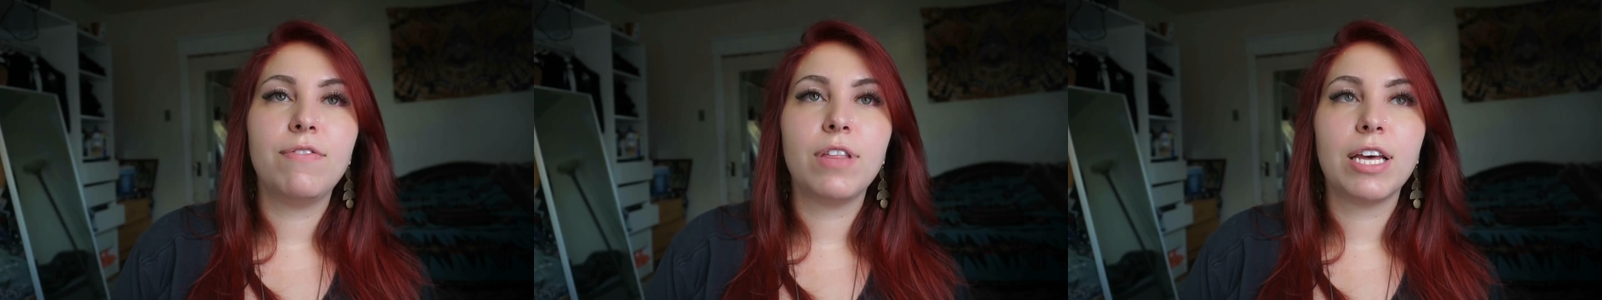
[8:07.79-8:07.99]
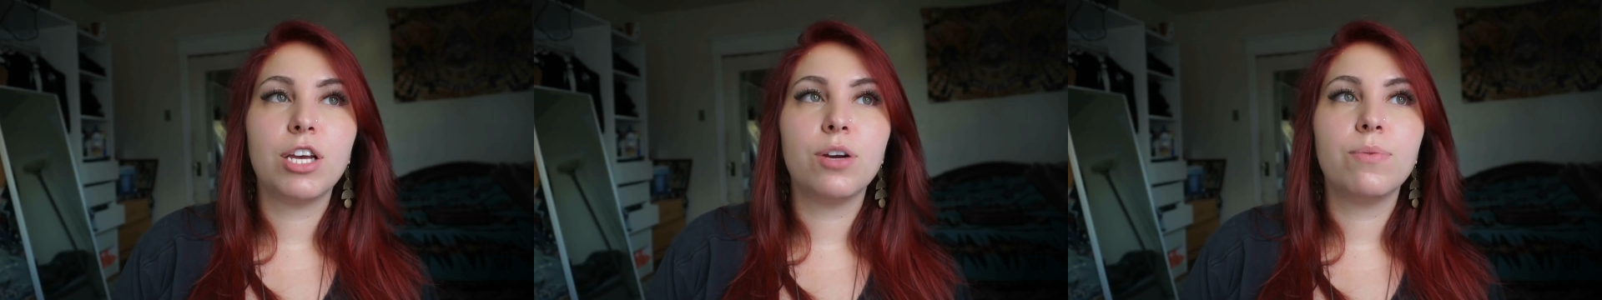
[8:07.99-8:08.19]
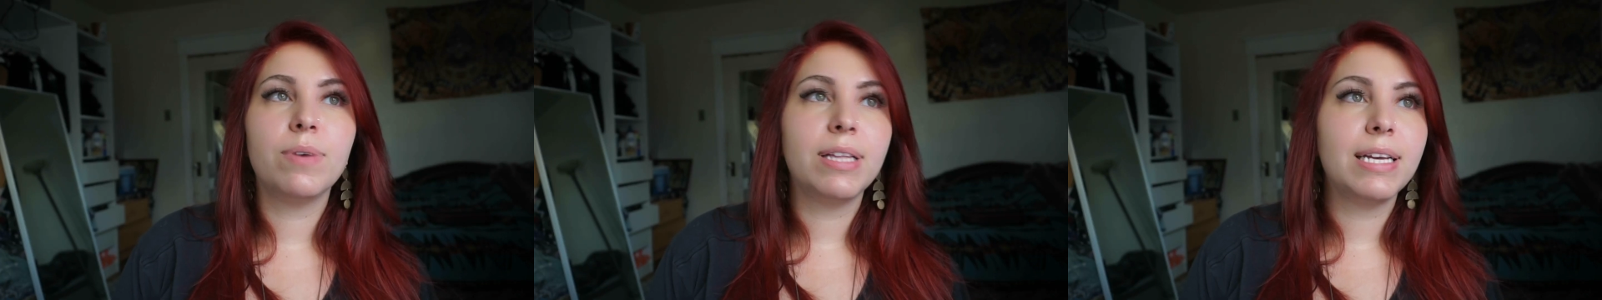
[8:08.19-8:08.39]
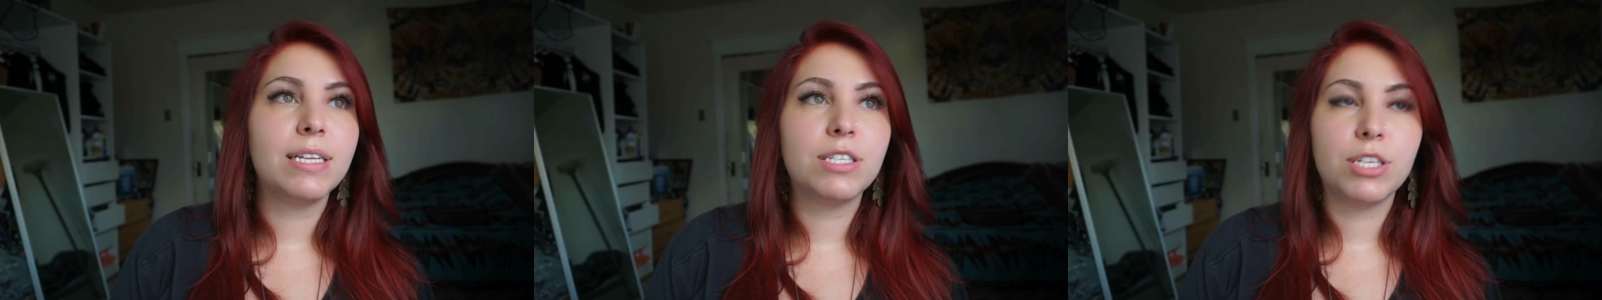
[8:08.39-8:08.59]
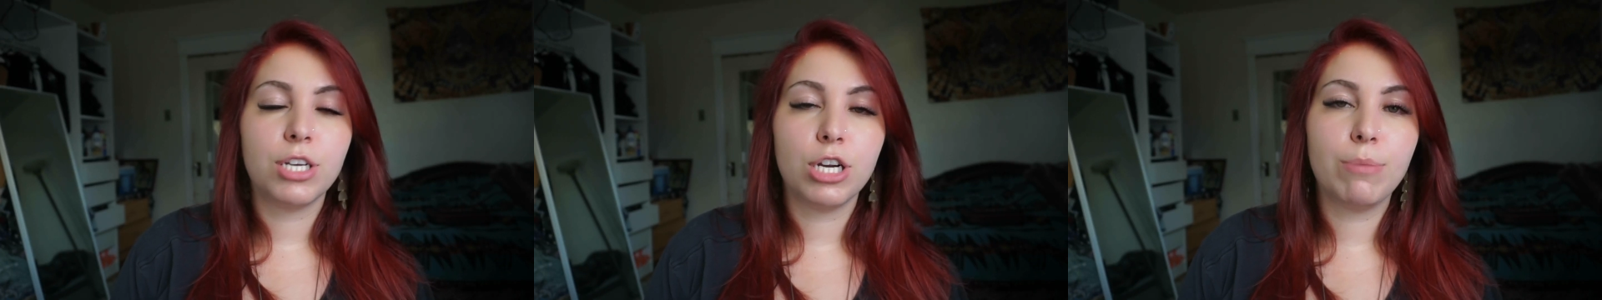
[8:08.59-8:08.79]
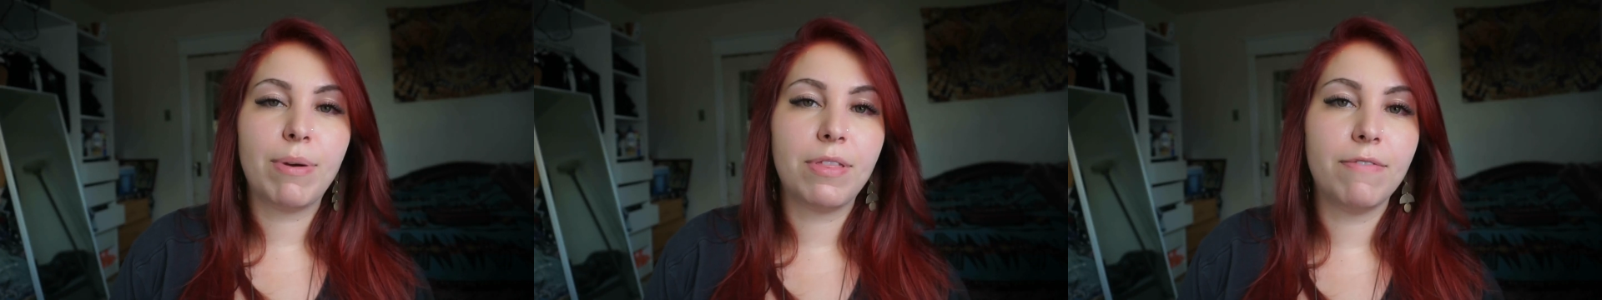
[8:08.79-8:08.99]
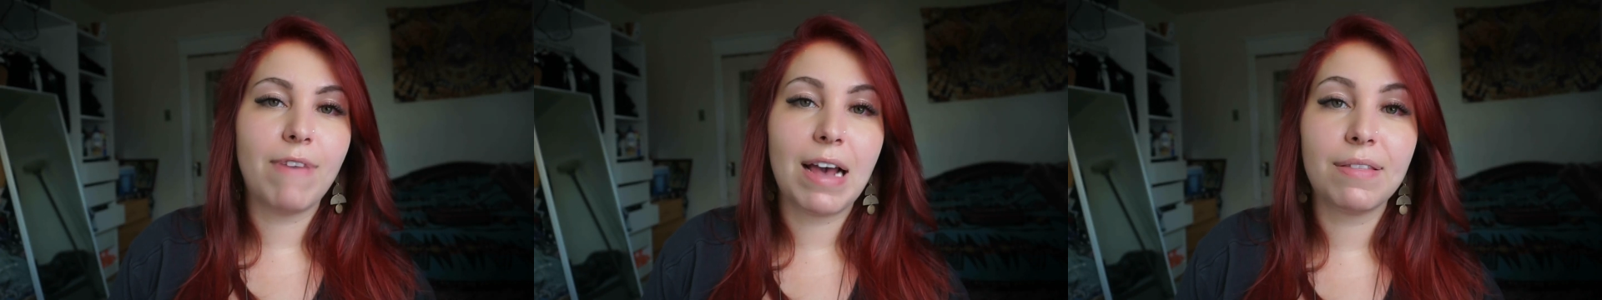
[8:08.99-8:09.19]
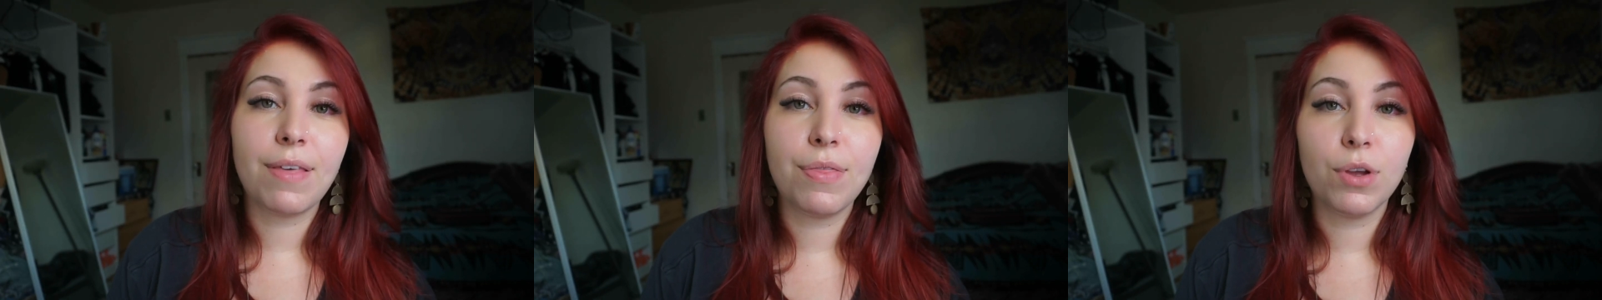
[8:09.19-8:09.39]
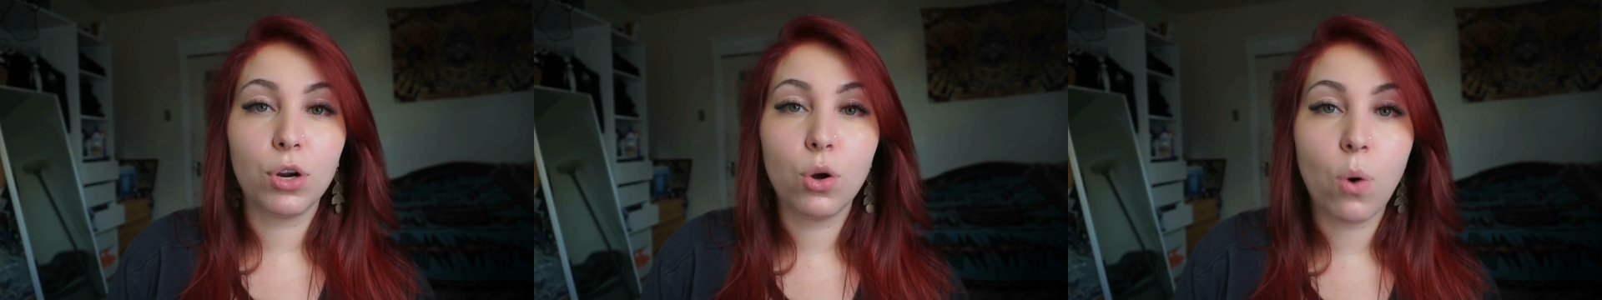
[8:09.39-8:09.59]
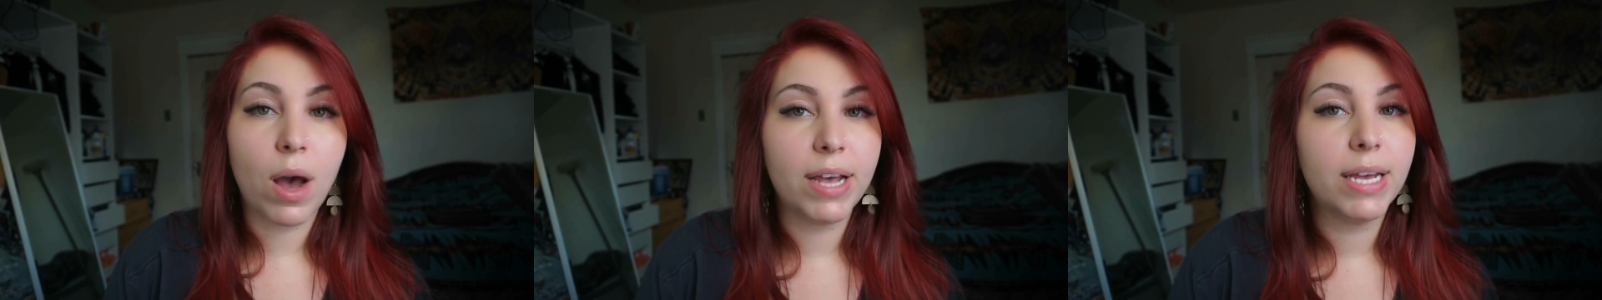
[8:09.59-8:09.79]
like you're really insecure about the fact that they're
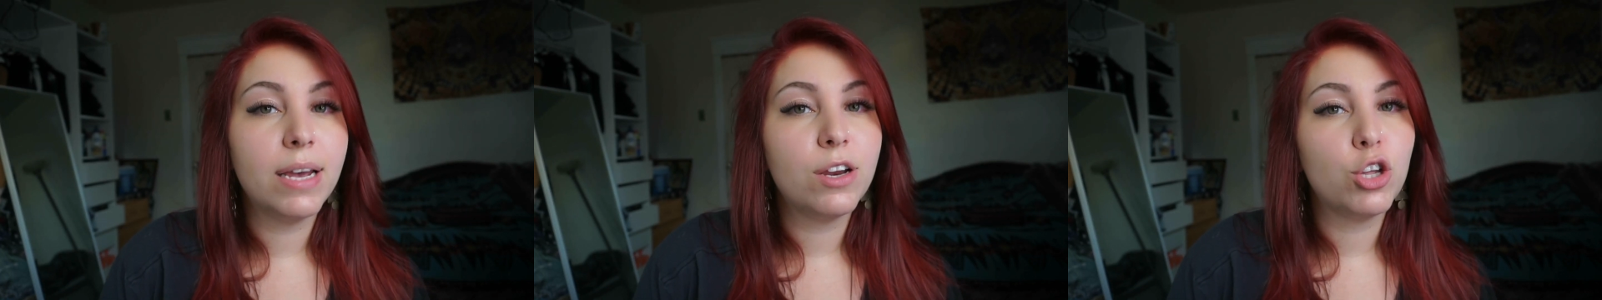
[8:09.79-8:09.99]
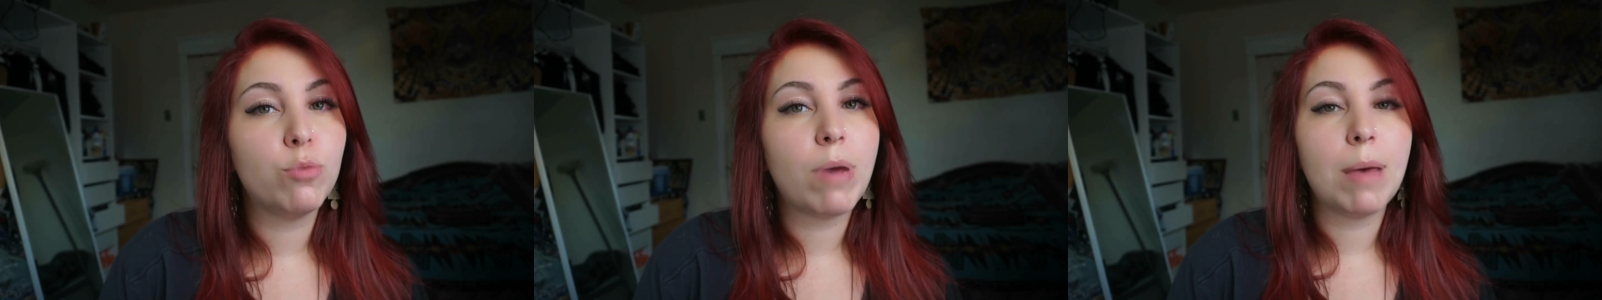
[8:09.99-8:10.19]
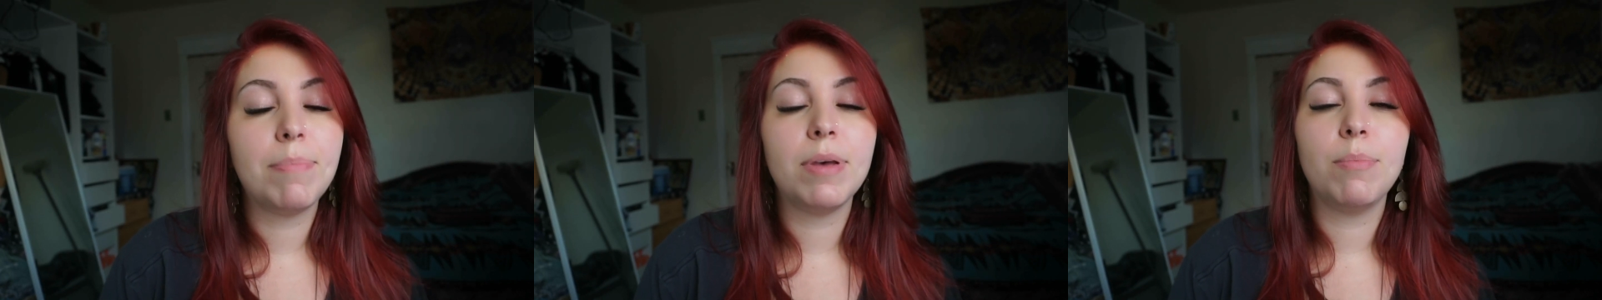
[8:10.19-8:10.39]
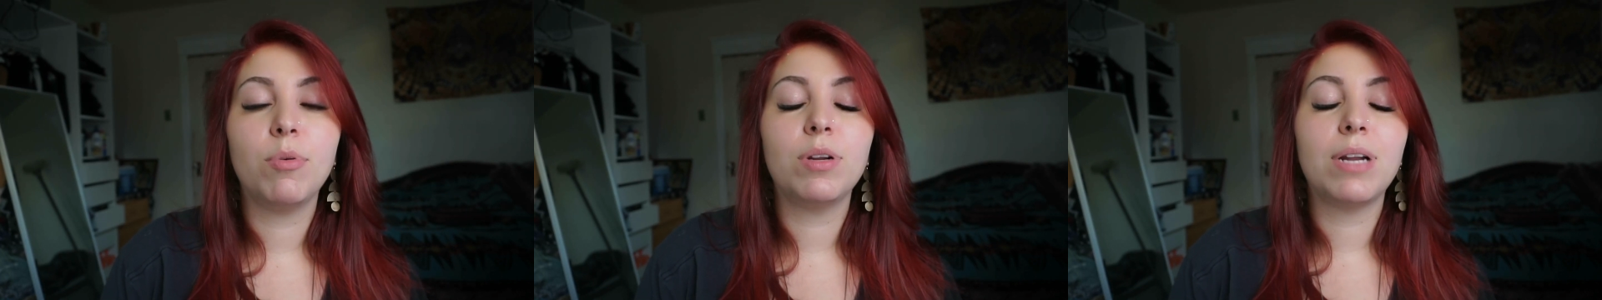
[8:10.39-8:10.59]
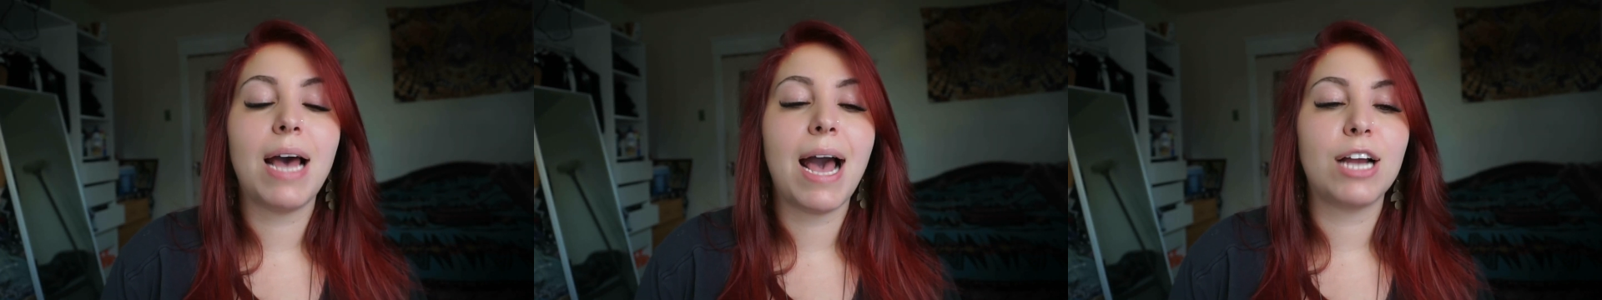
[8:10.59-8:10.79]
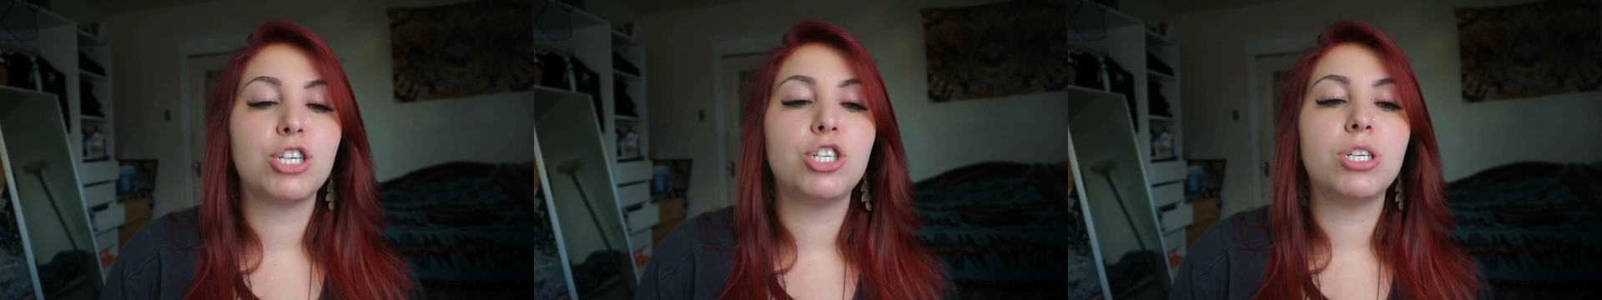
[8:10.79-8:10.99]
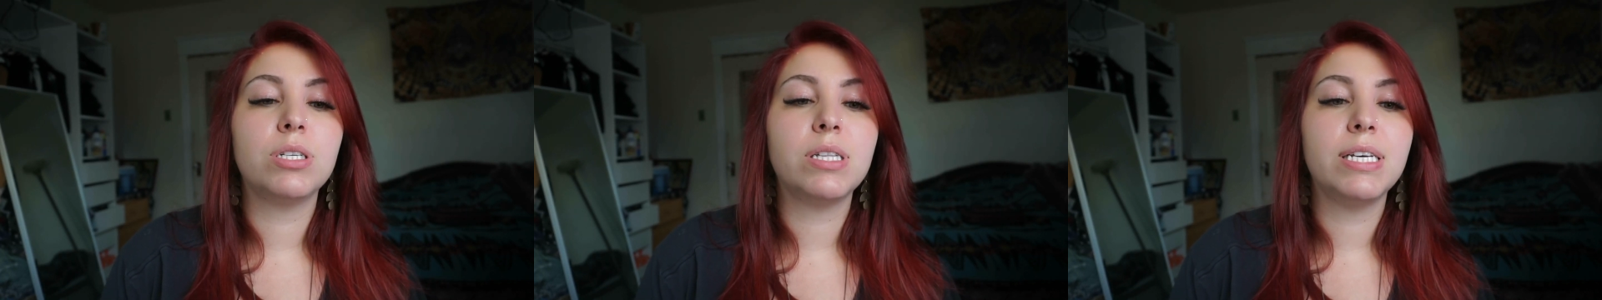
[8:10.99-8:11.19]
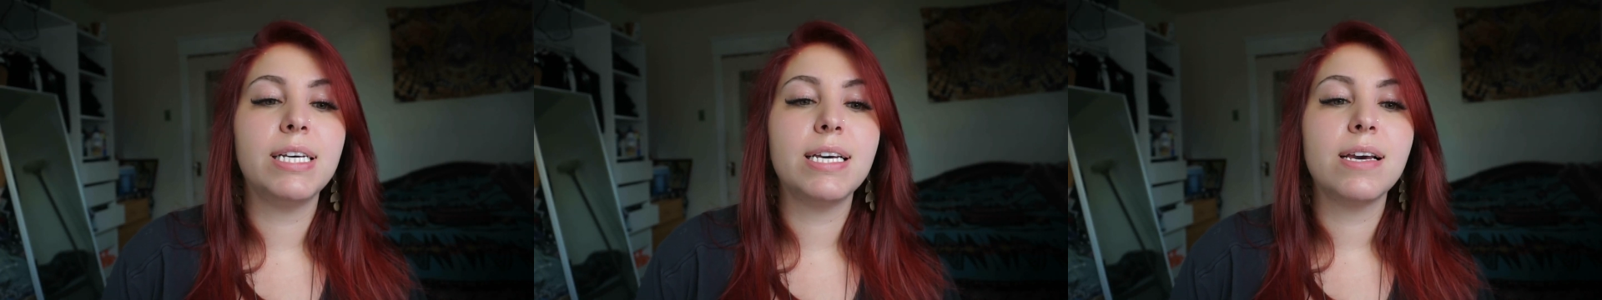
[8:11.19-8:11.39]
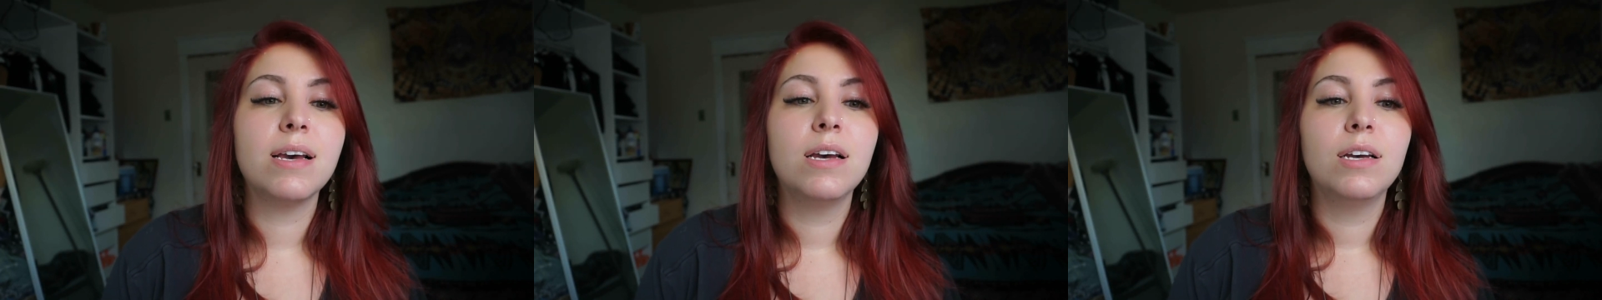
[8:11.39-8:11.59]
quiet, you might be able to actually